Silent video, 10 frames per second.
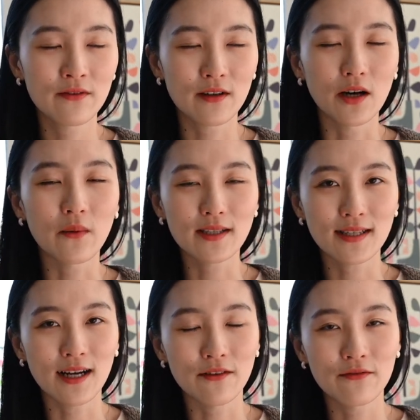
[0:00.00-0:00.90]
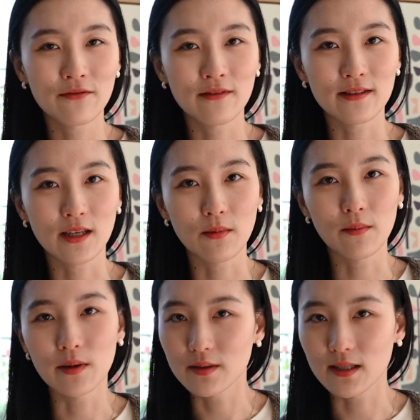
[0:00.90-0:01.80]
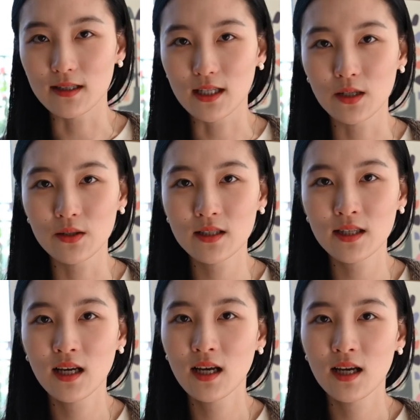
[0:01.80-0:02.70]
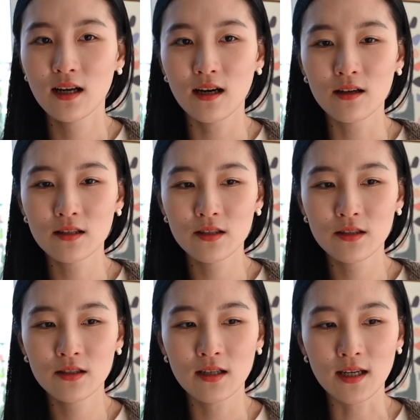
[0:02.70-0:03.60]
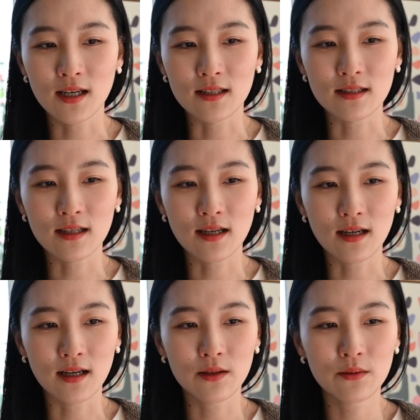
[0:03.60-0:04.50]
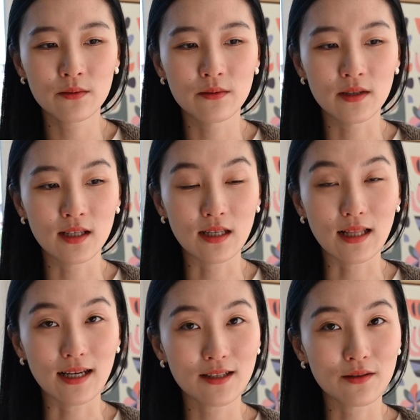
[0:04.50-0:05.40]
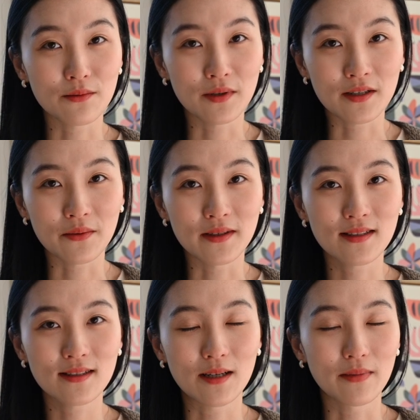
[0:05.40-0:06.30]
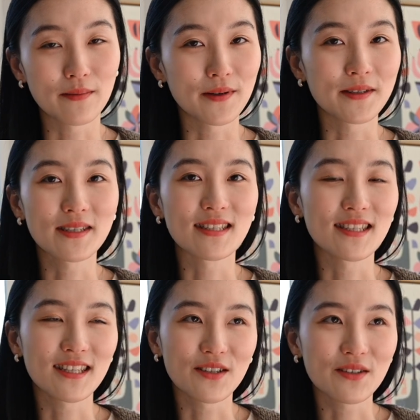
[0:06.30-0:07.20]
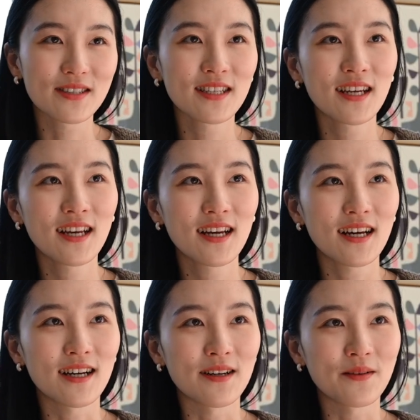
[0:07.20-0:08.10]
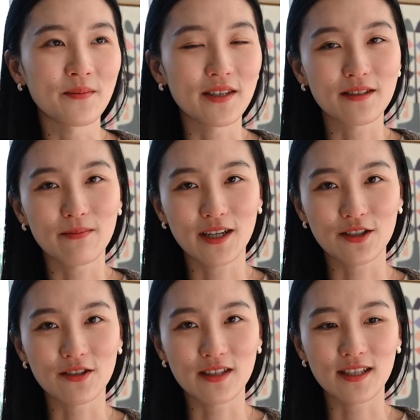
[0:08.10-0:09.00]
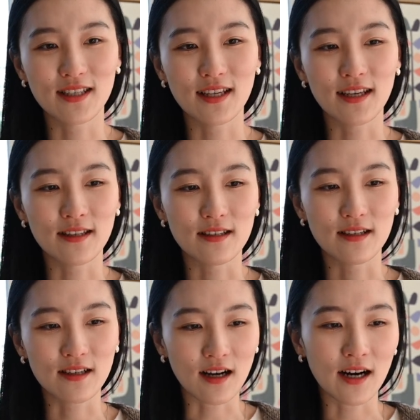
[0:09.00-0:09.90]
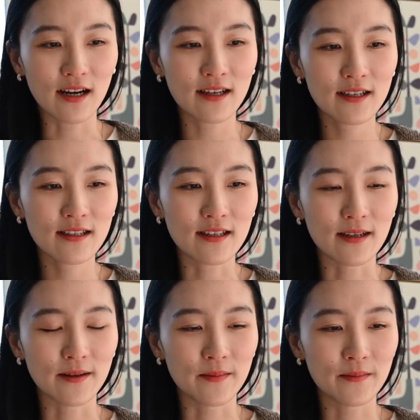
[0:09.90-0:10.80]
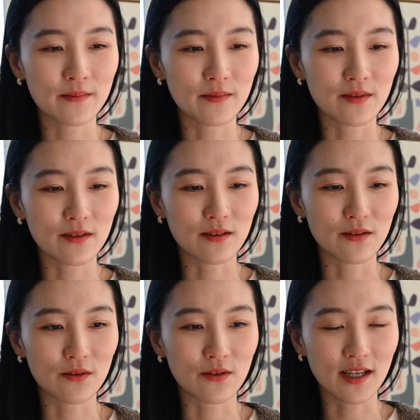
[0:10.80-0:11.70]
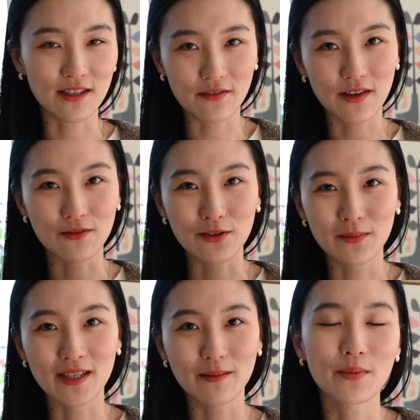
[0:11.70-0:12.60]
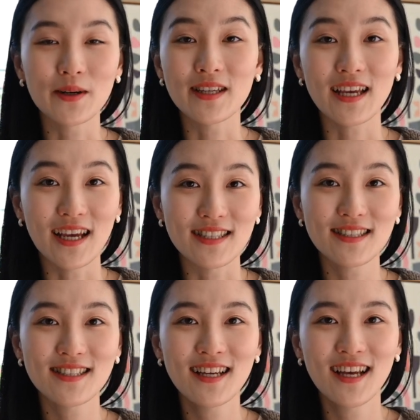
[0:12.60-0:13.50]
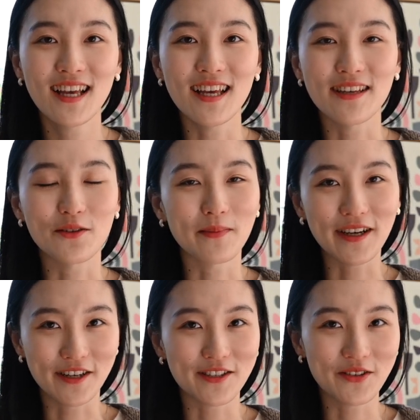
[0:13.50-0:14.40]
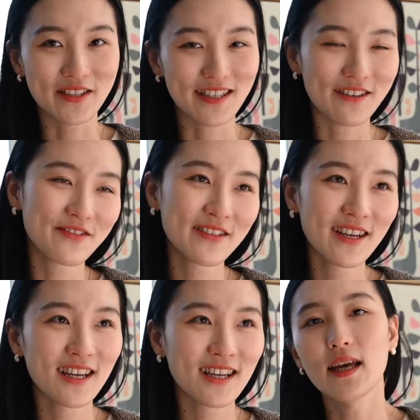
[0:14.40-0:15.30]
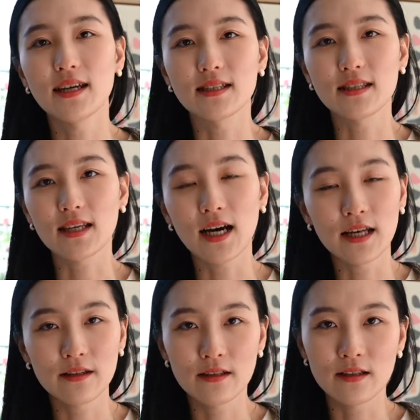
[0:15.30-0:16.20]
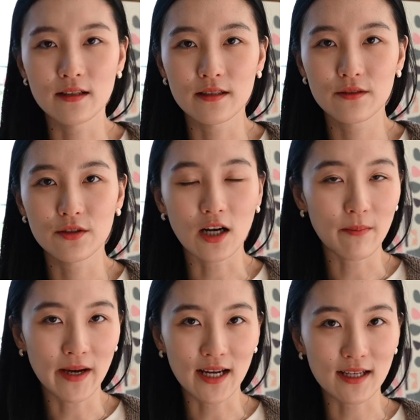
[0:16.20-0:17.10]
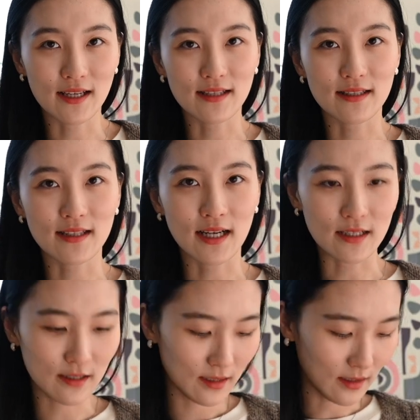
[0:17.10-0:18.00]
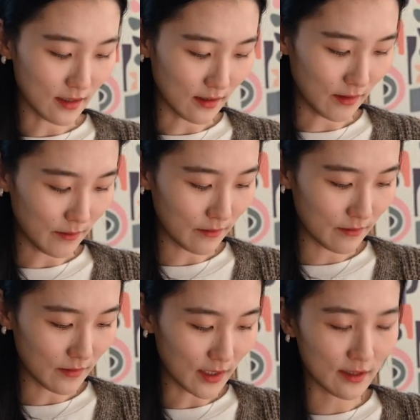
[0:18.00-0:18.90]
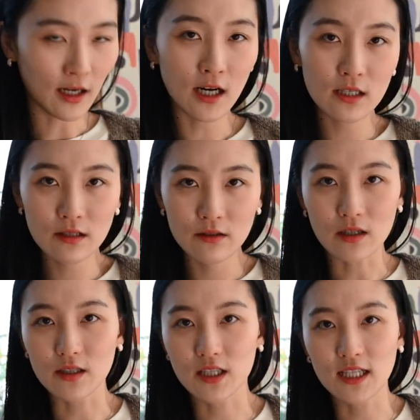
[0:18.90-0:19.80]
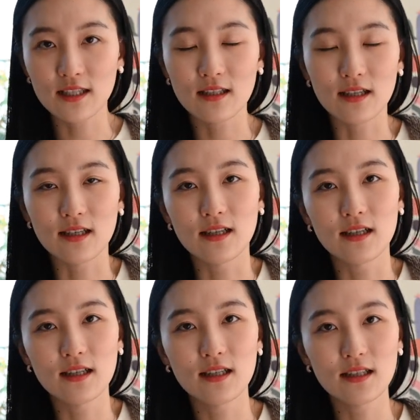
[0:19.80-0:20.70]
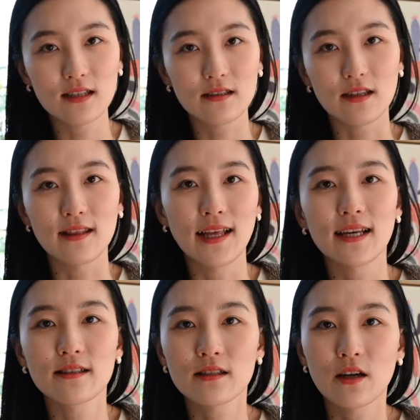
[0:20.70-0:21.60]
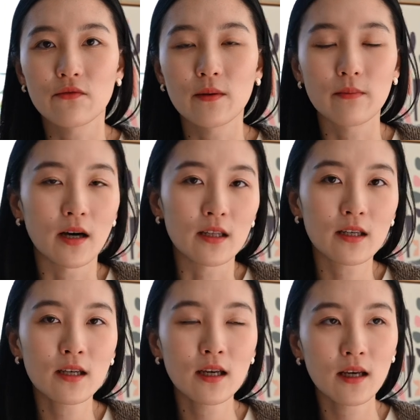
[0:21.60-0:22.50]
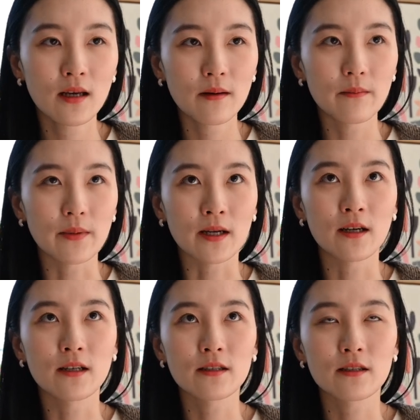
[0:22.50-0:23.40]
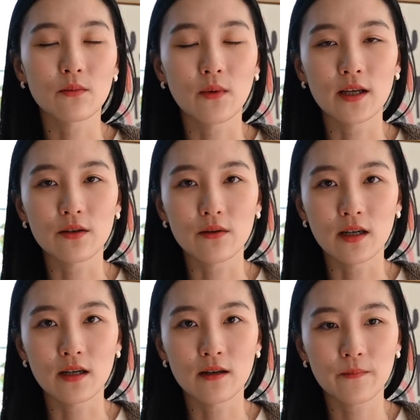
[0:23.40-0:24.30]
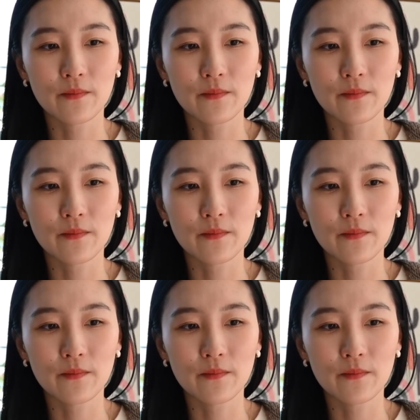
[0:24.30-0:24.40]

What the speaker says: always have double pointed needles on you, and I don't really like to work with double pointed needles, especially in the car. You kind of have too many pointy ends and you might hurt yourself. And the other drawback is that it's hard to adjust the length of the body, because when you are